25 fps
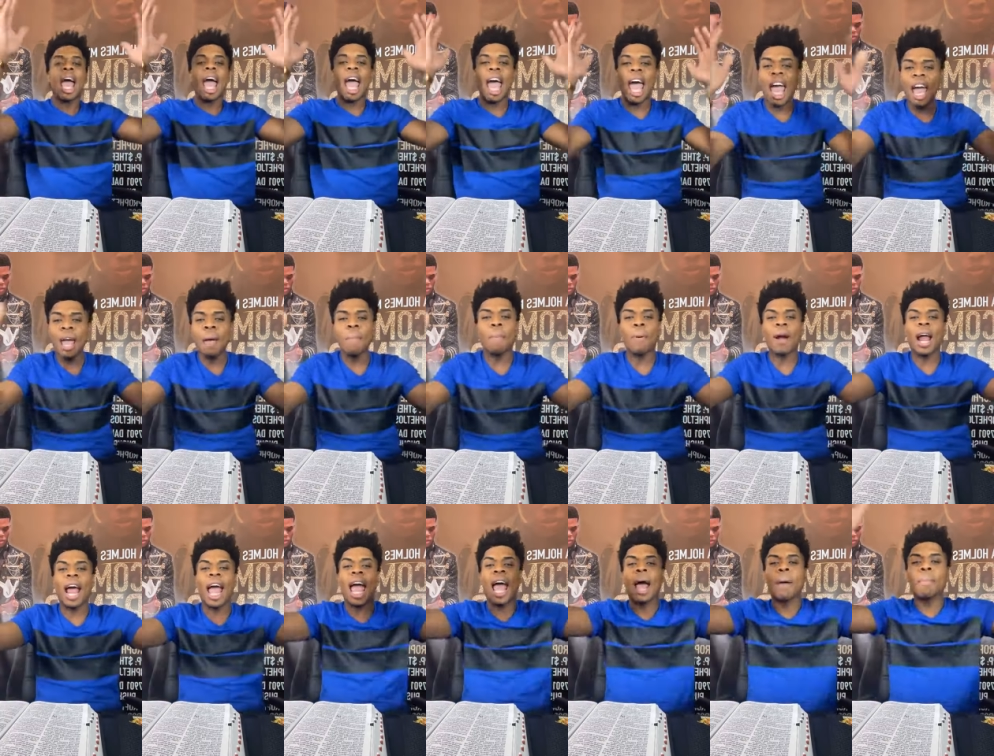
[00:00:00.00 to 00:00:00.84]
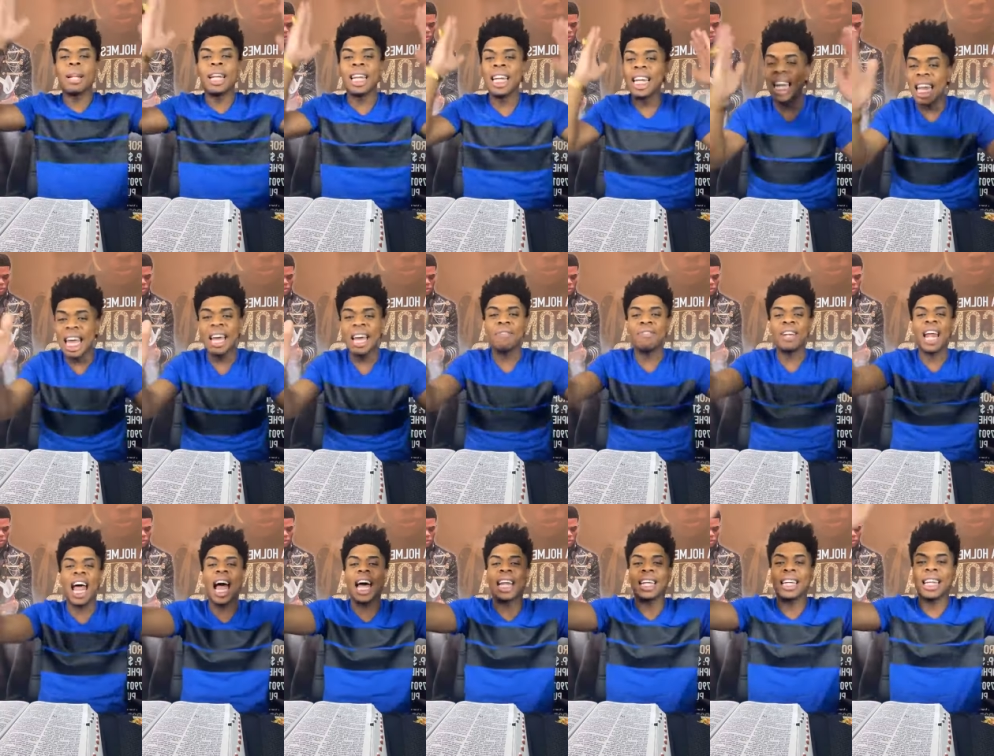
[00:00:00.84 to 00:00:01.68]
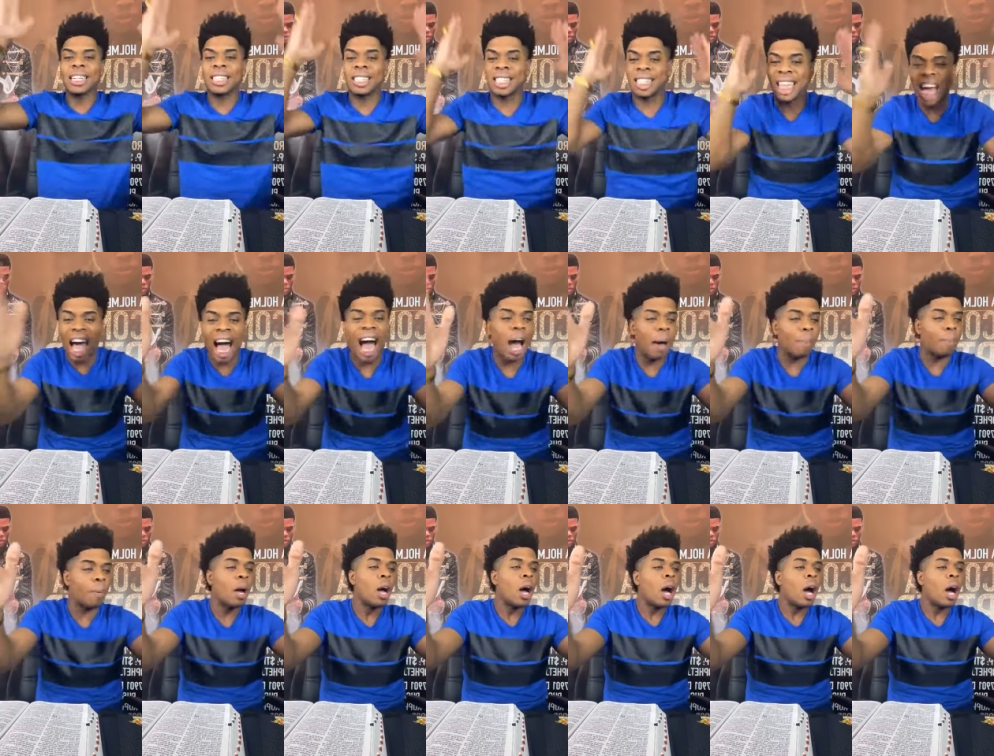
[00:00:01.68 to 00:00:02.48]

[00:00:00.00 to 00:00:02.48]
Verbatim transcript: Abraham Abraham lived at the top